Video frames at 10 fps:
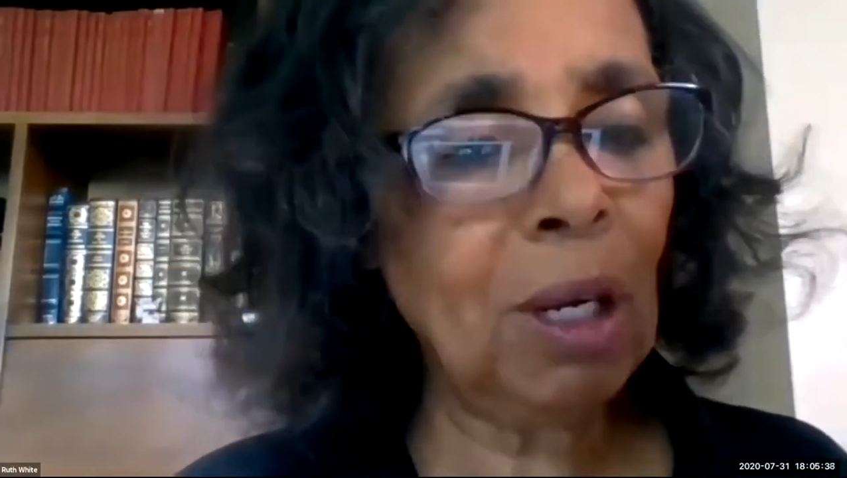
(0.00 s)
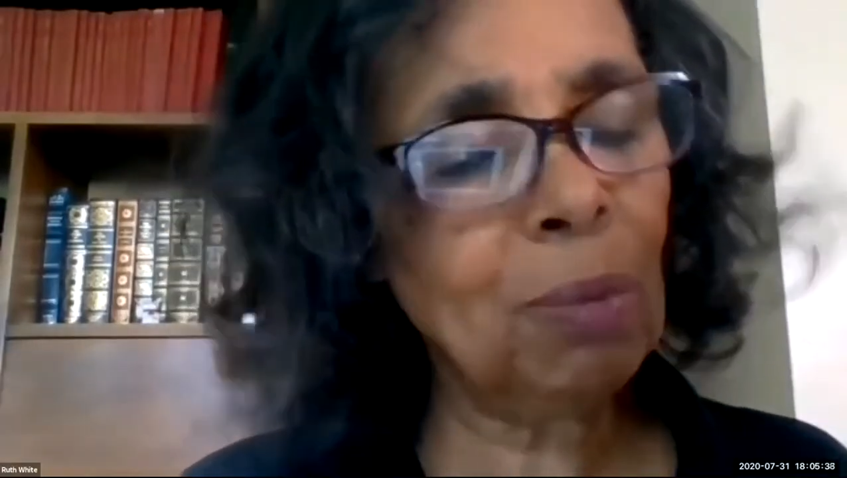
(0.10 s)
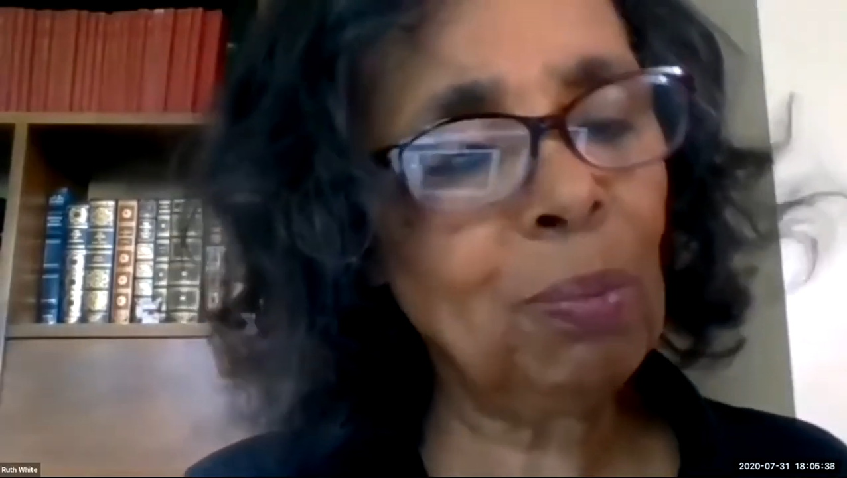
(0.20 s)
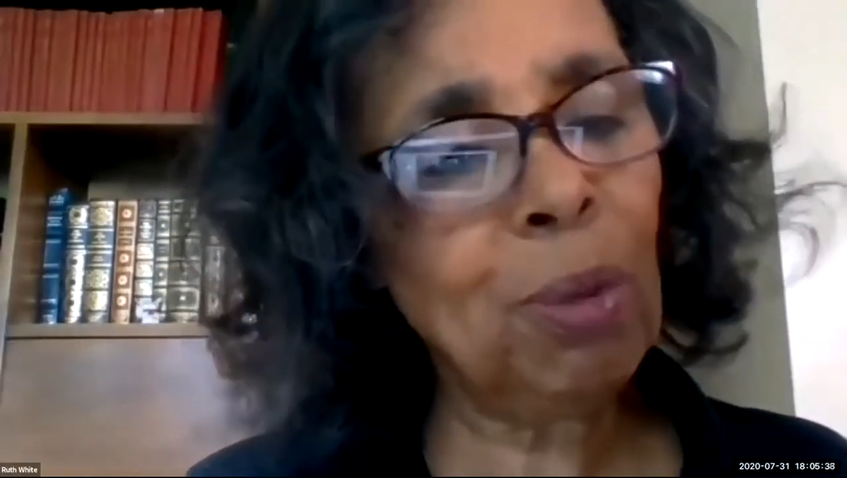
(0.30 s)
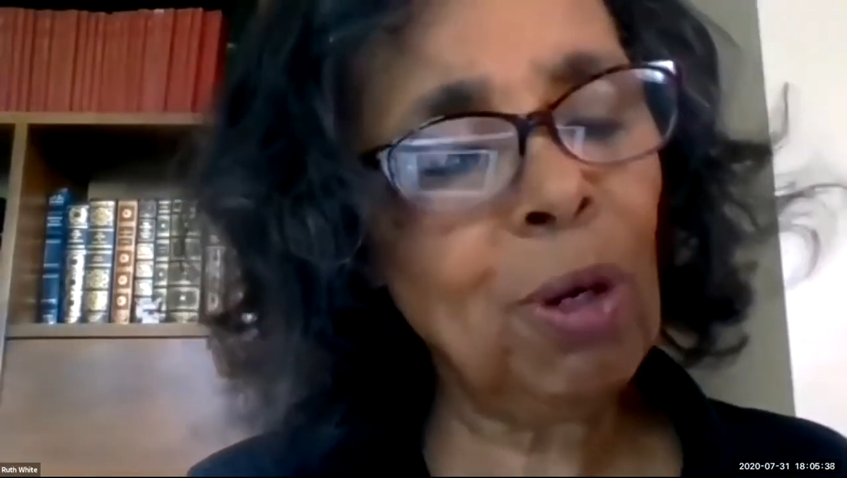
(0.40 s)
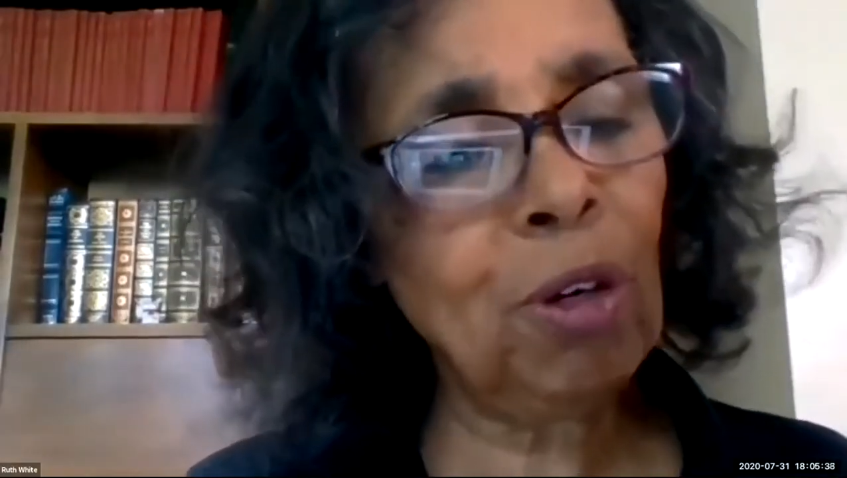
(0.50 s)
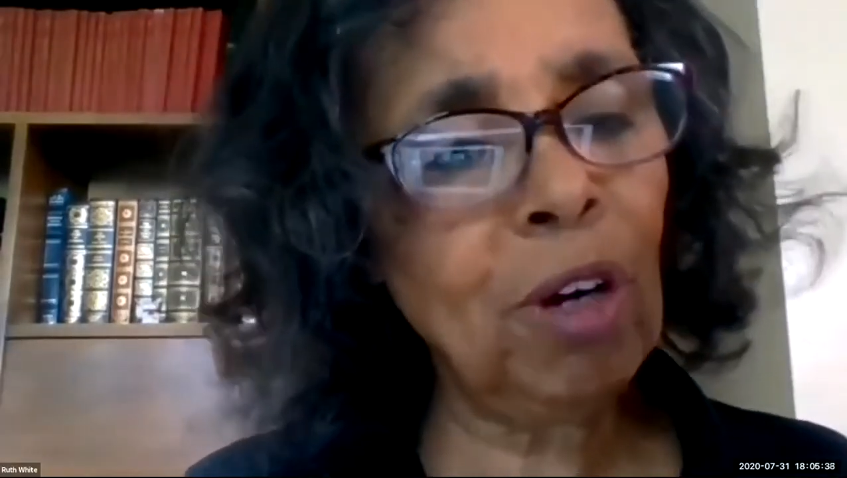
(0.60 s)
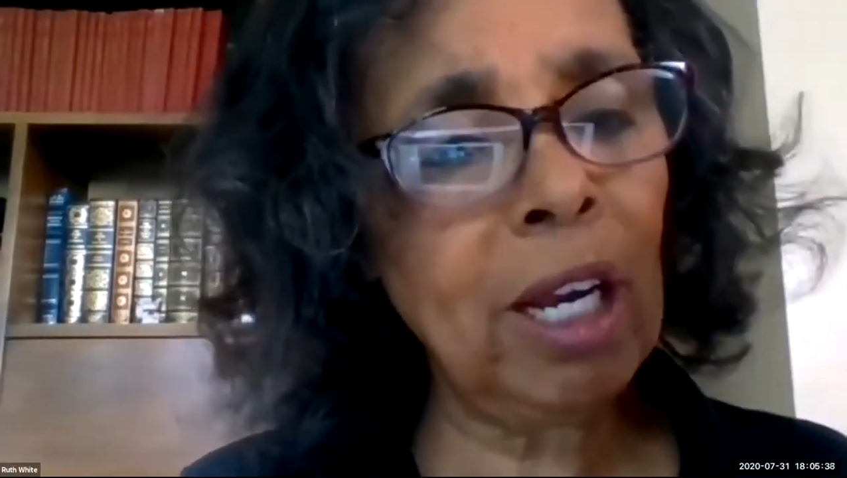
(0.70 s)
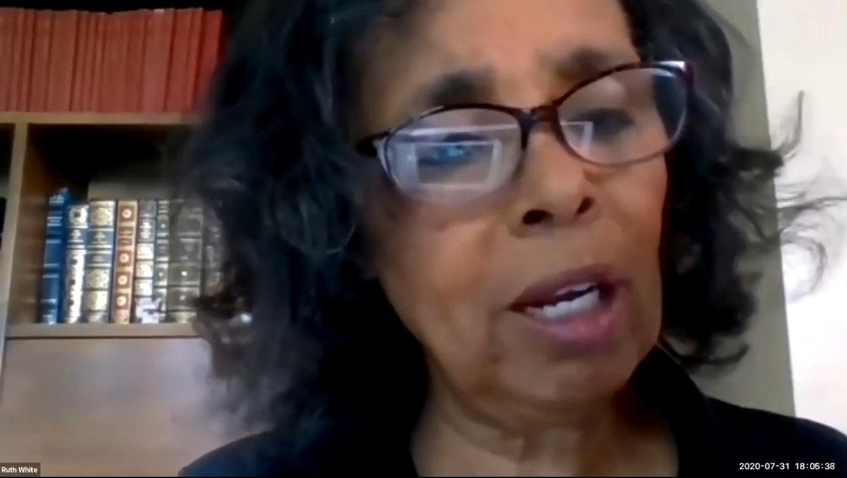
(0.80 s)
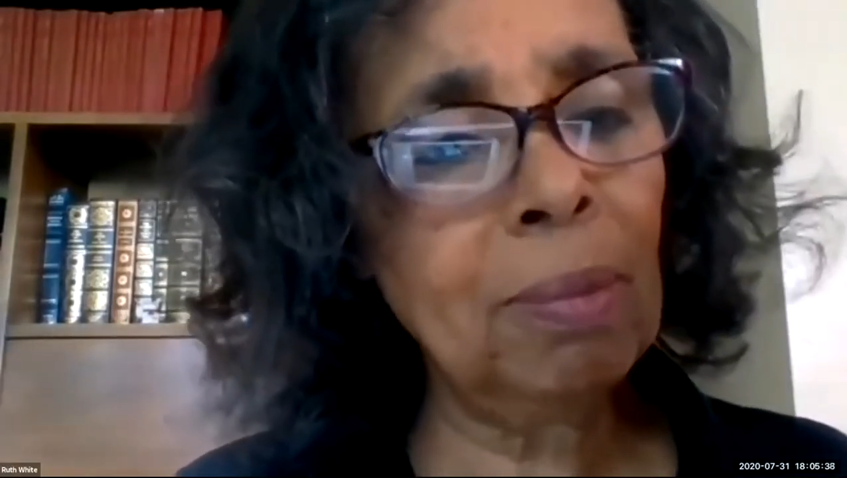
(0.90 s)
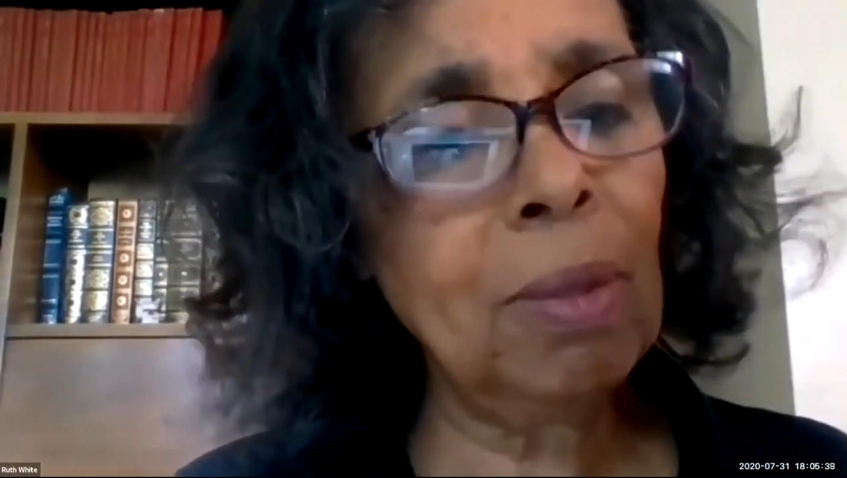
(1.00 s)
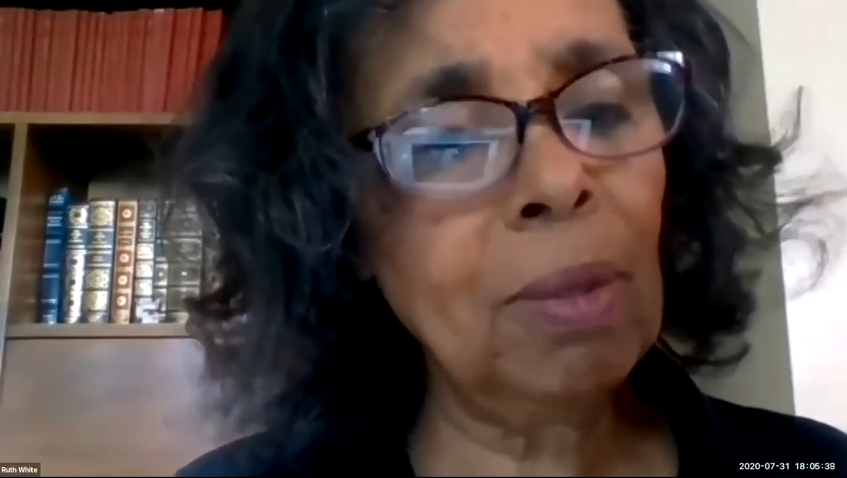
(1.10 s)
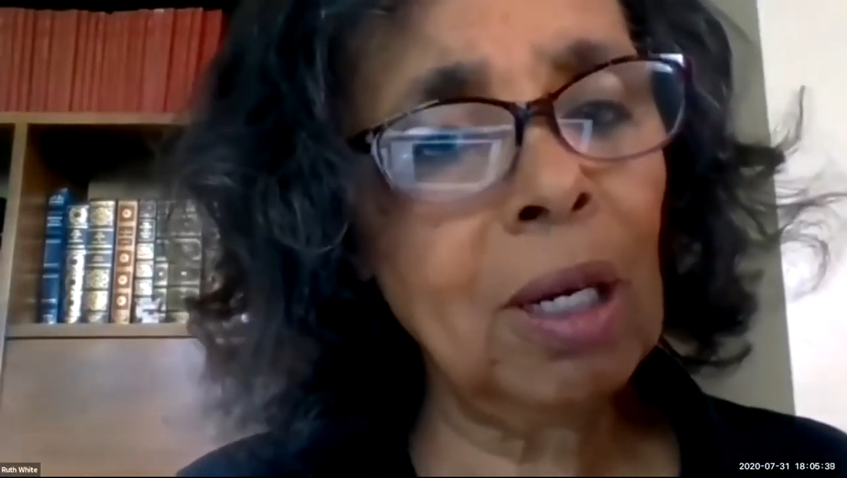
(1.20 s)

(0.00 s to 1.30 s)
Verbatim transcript: a program